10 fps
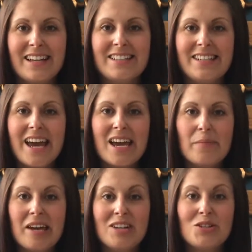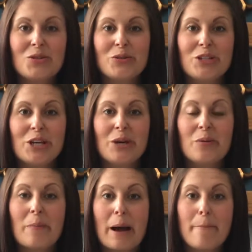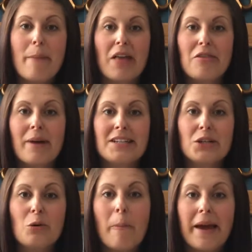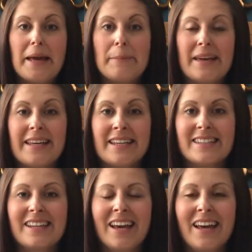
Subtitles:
and today I'm here to talk to you about mathematical babies.